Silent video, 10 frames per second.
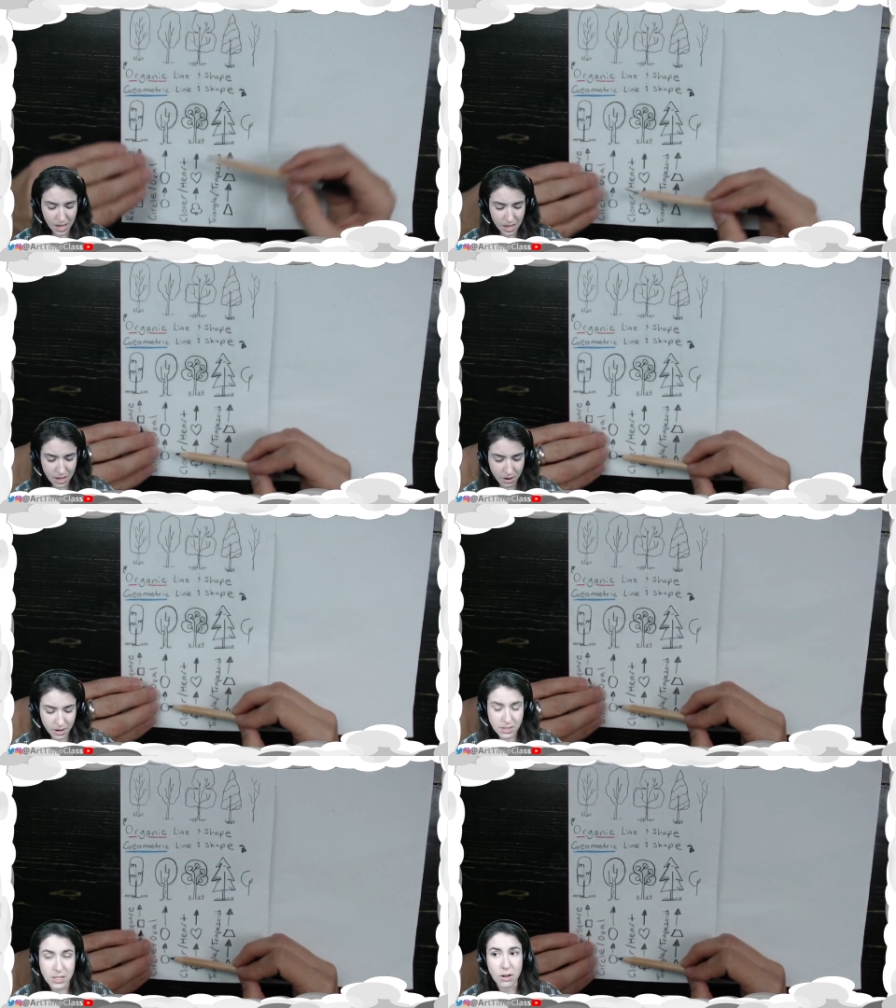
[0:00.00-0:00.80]
Here
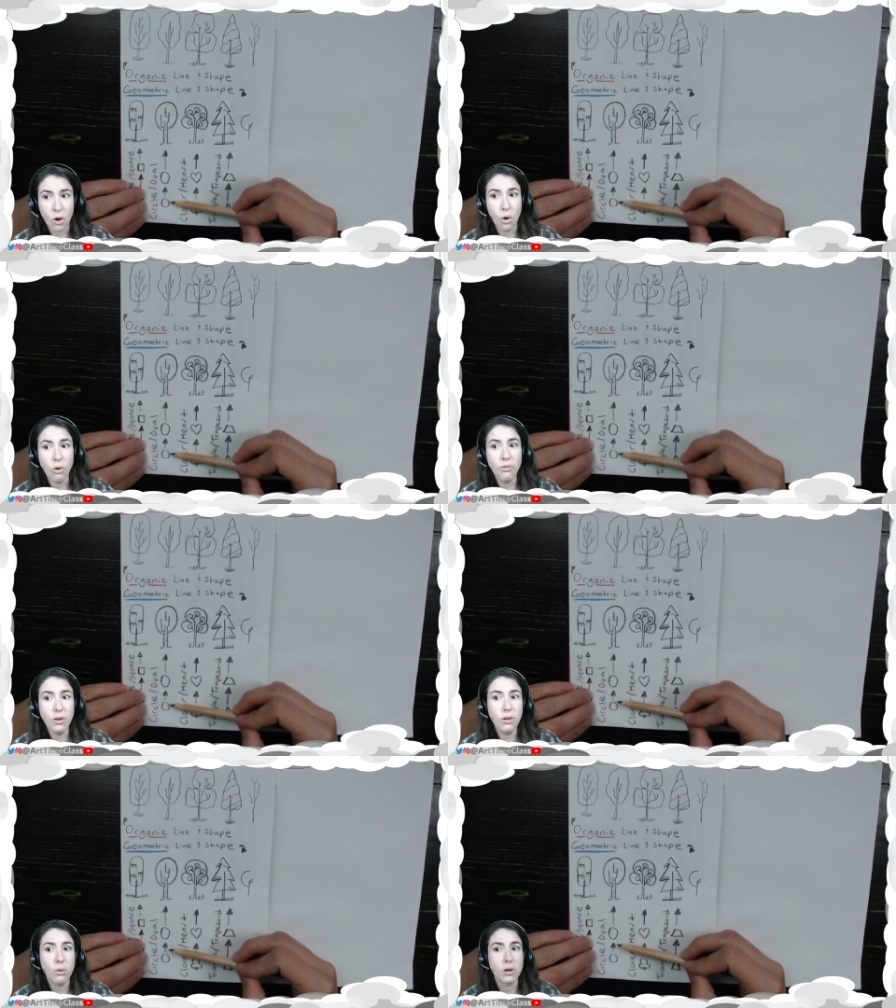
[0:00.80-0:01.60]
is an
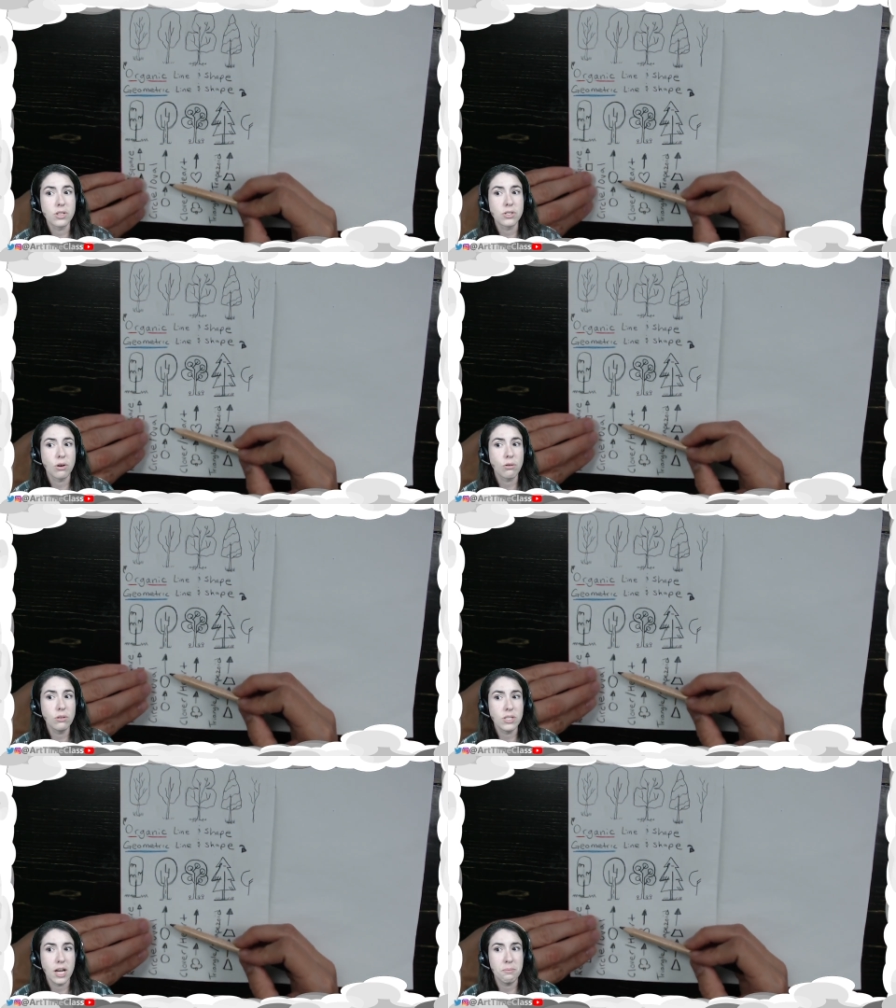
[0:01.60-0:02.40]
oval or circle
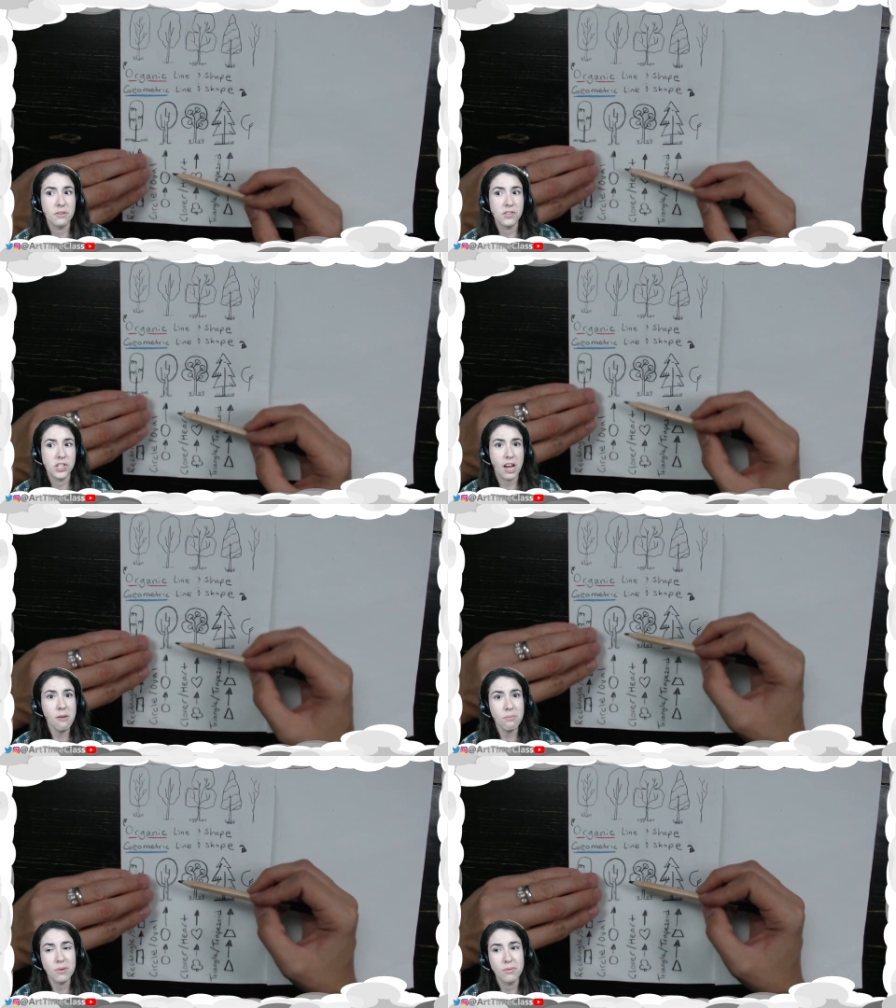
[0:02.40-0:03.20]
type of shape.
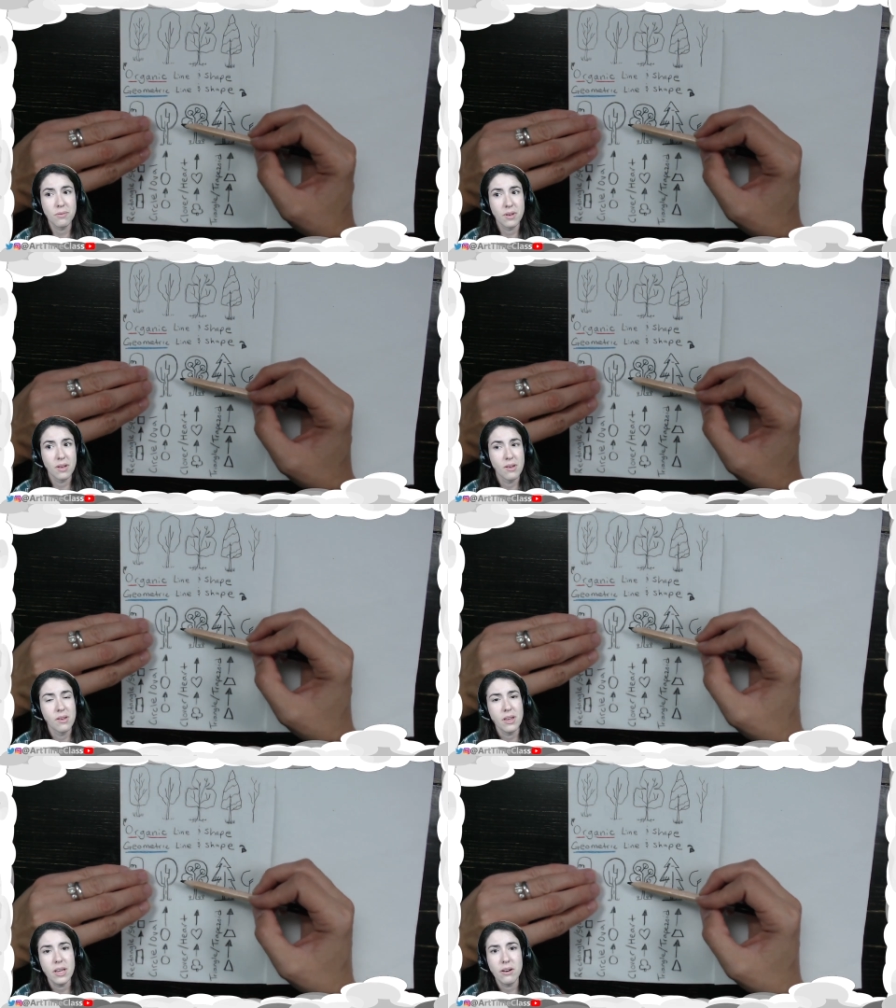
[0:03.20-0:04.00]

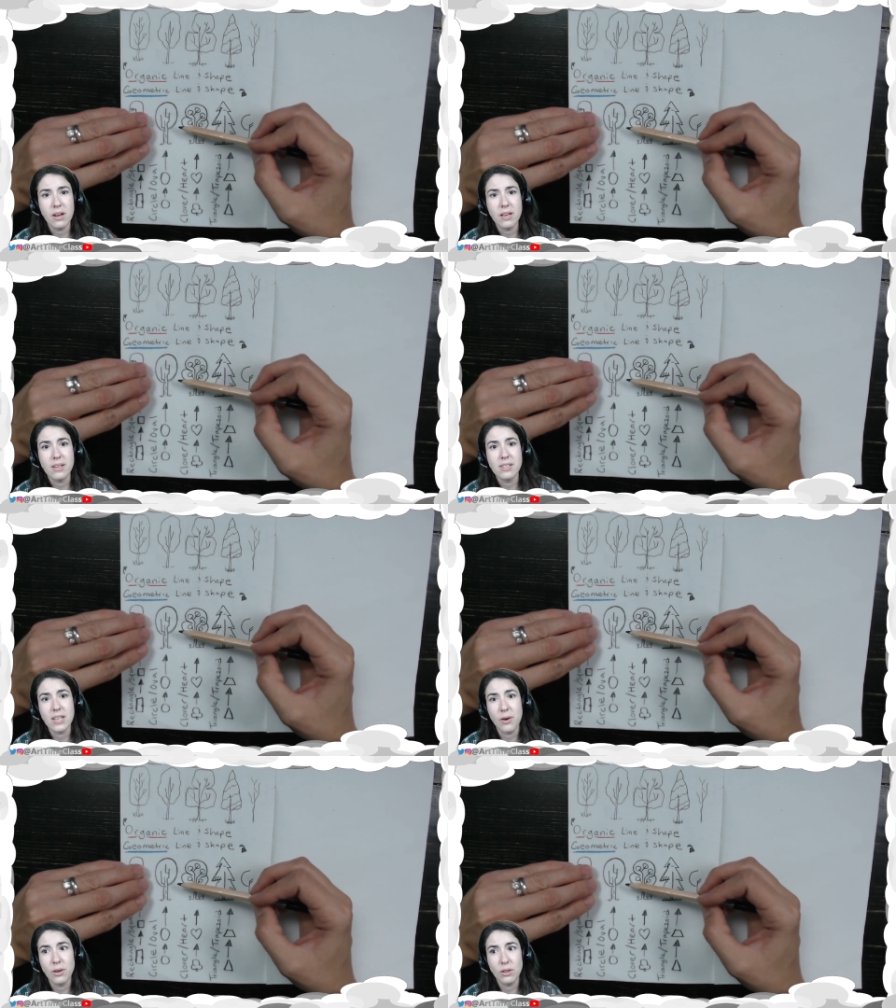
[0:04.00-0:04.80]
Here is
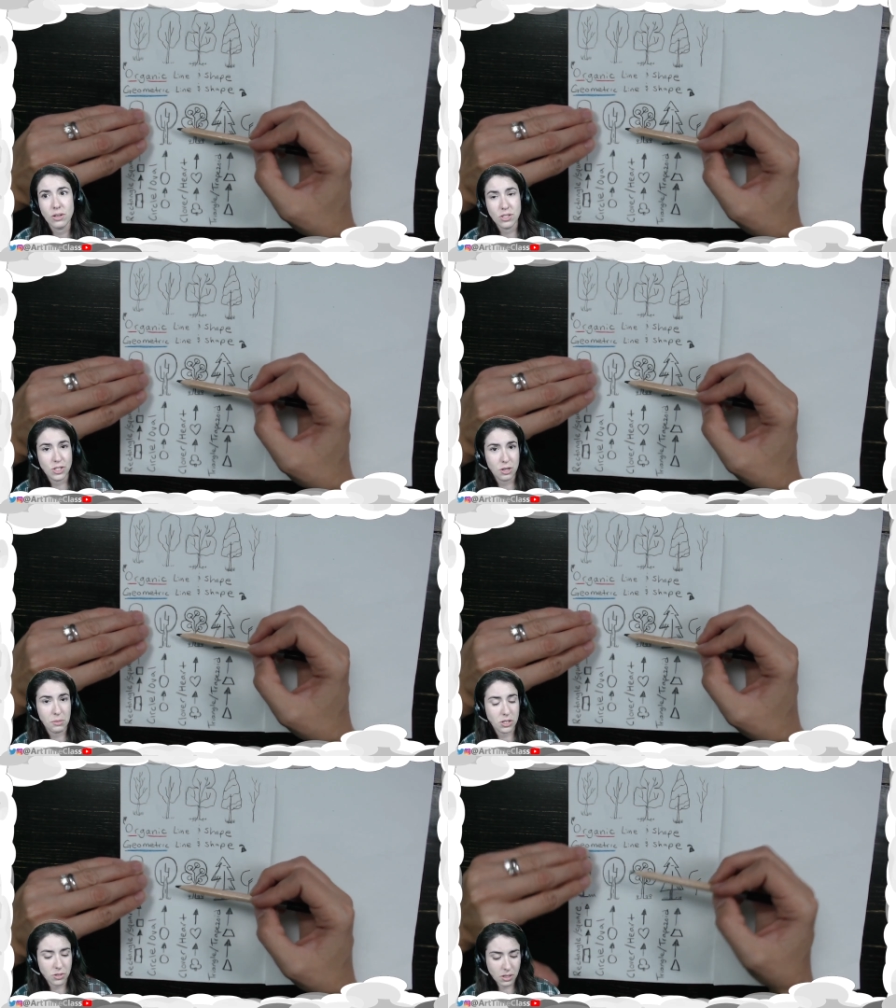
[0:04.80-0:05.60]
how it looks
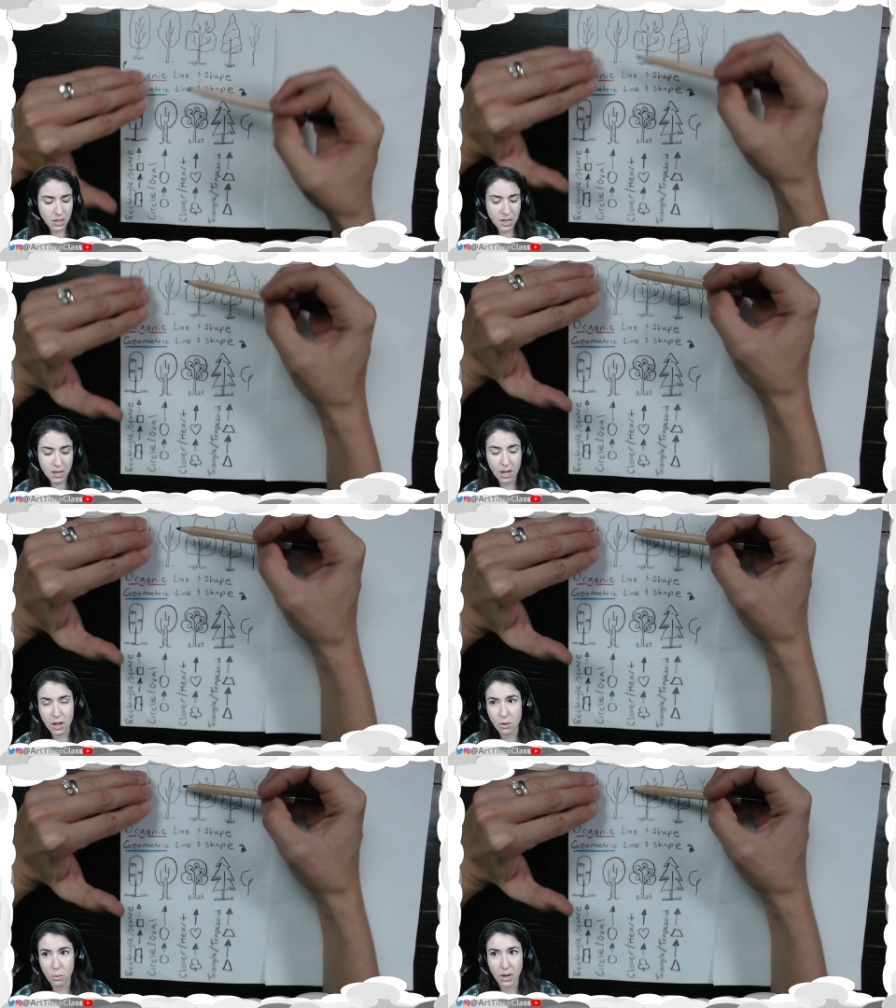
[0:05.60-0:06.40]
geometrically and
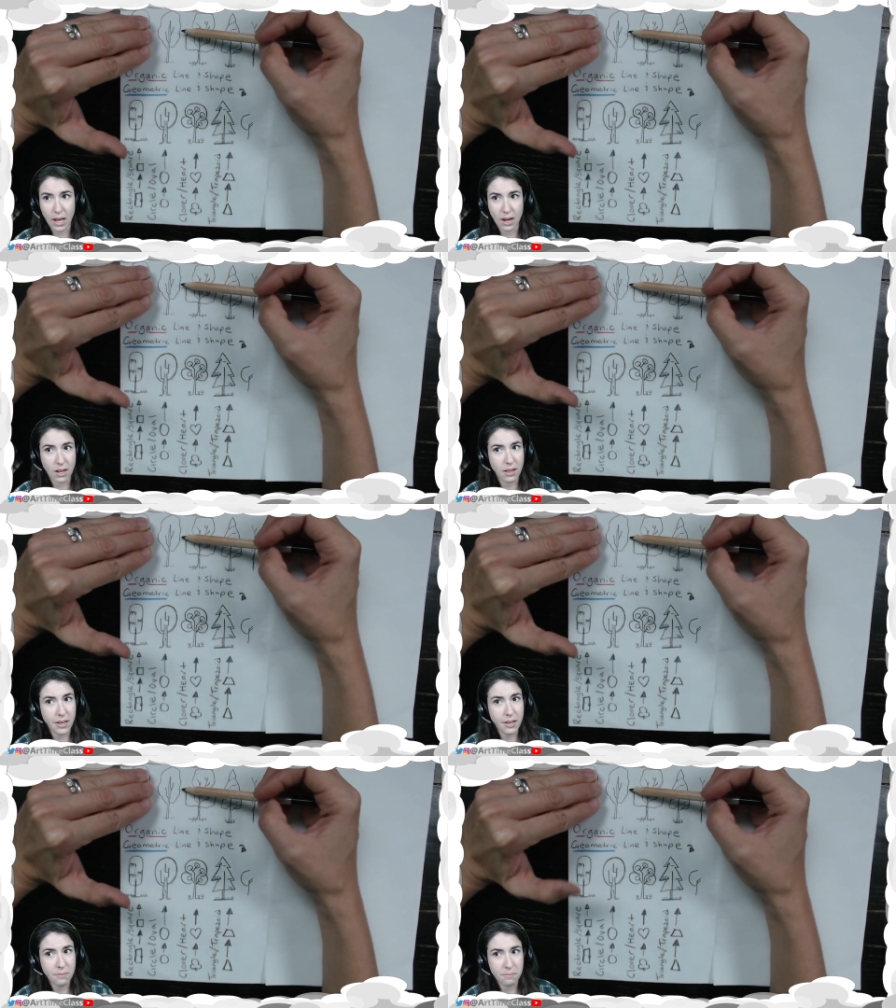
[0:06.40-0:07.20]
organically.